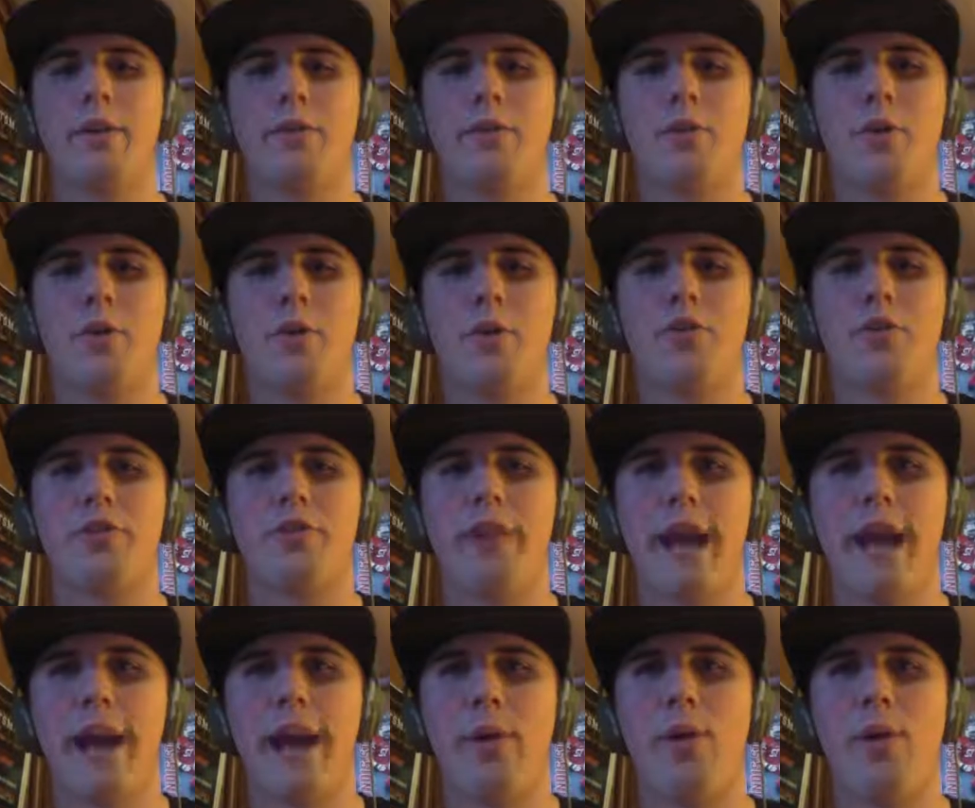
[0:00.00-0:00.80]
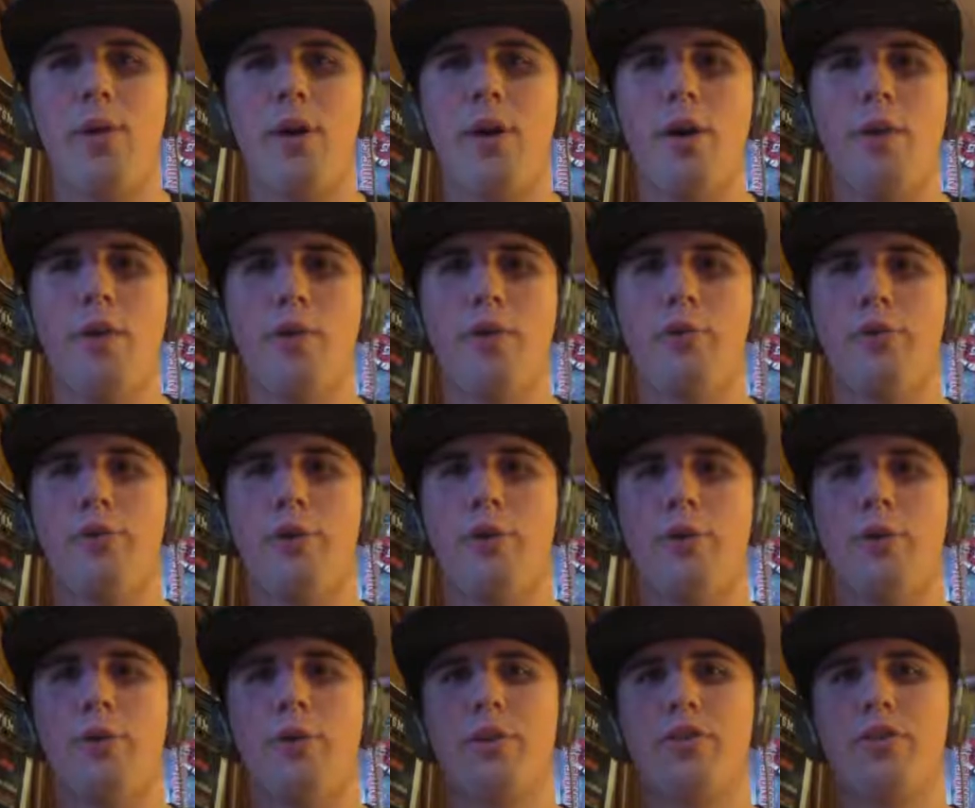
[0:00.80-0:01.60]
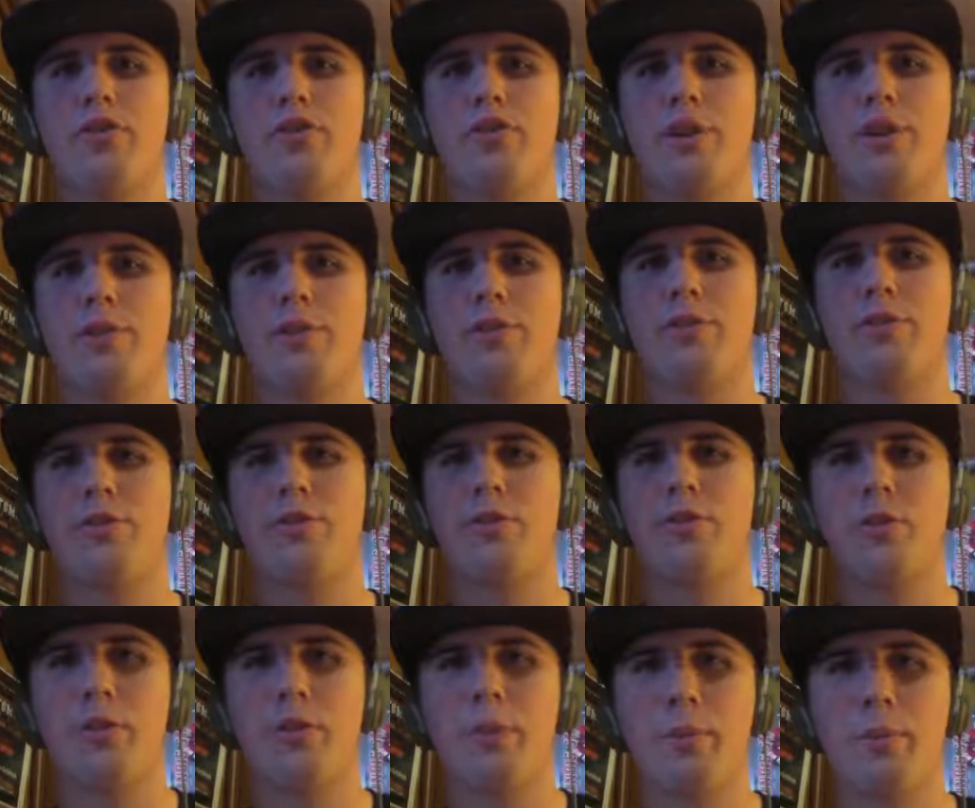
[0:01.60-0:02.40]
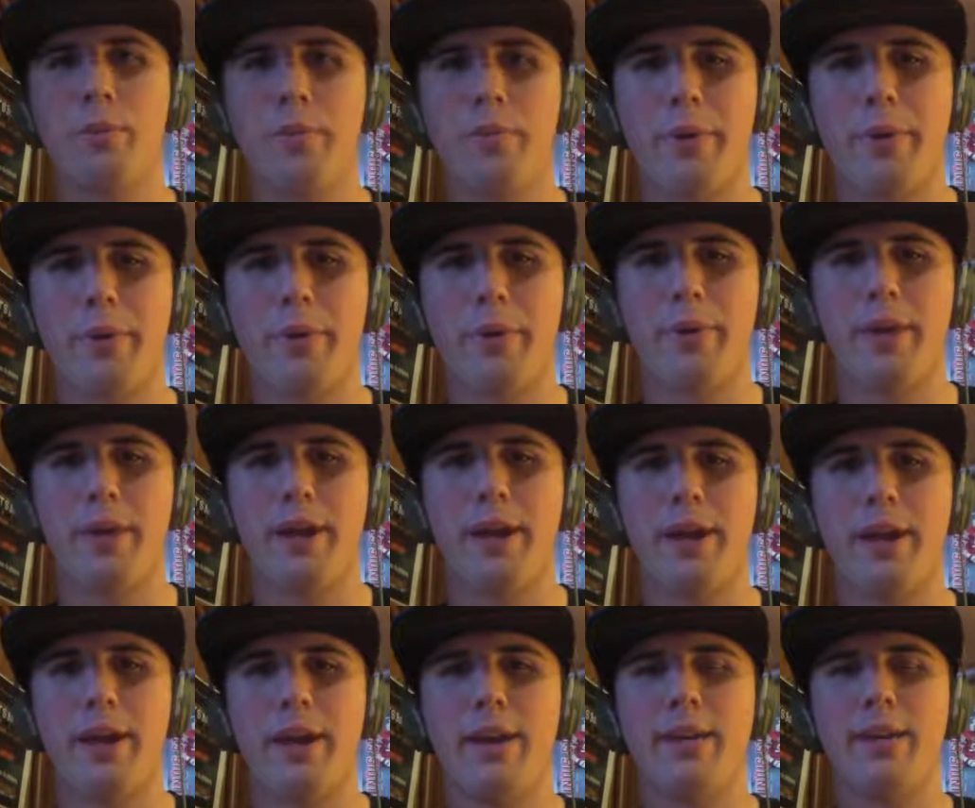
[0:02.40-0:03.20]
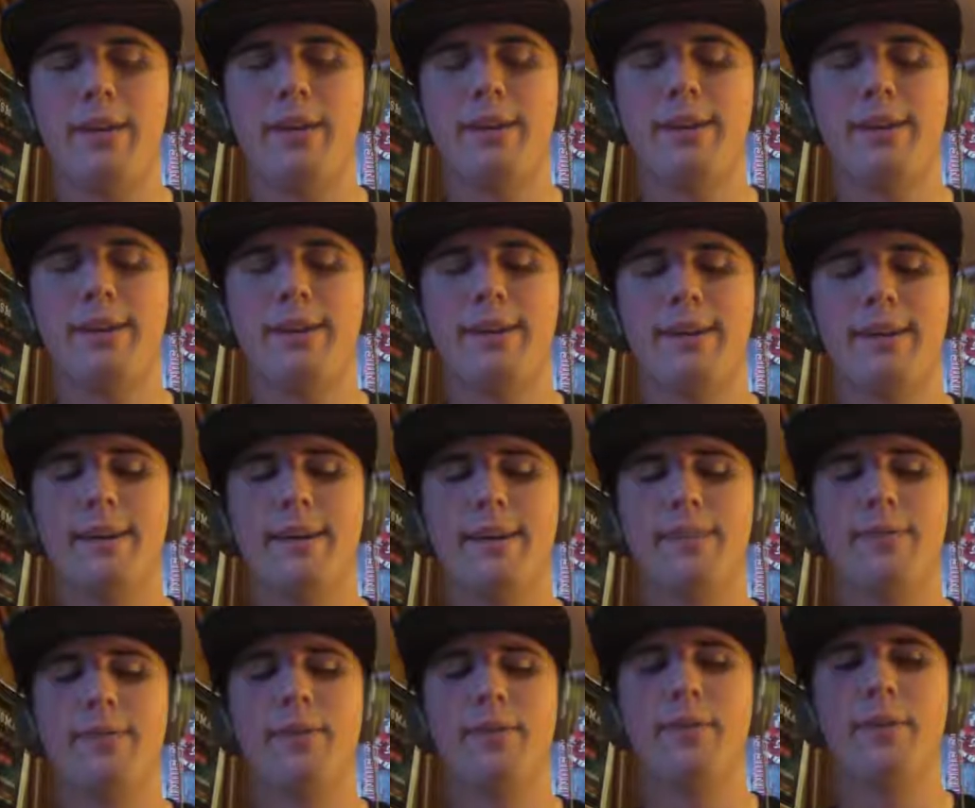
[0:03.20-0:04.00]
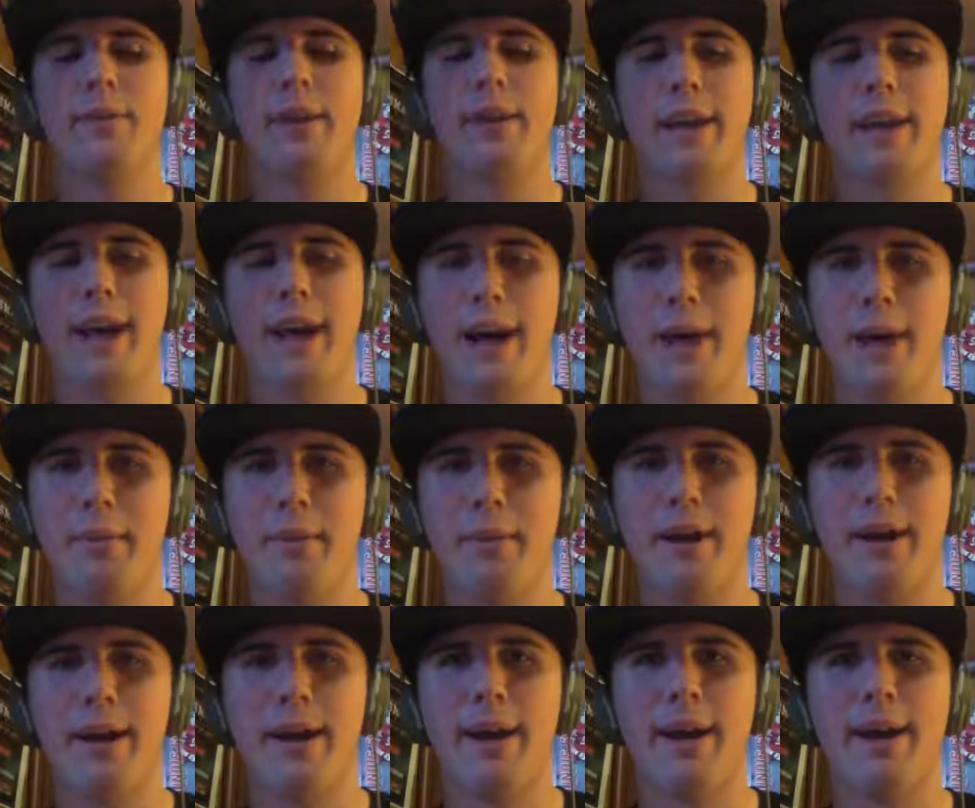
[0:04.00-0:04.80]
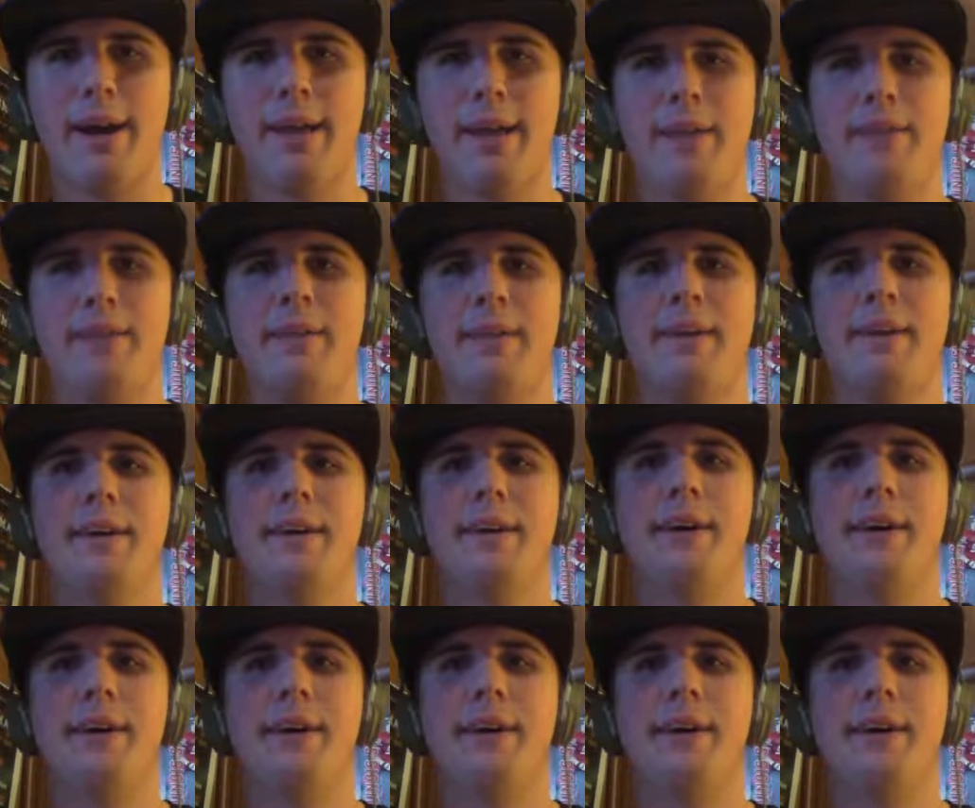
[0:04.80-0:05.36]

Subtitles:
of course now all the focus shifts to the pro day, to the combine.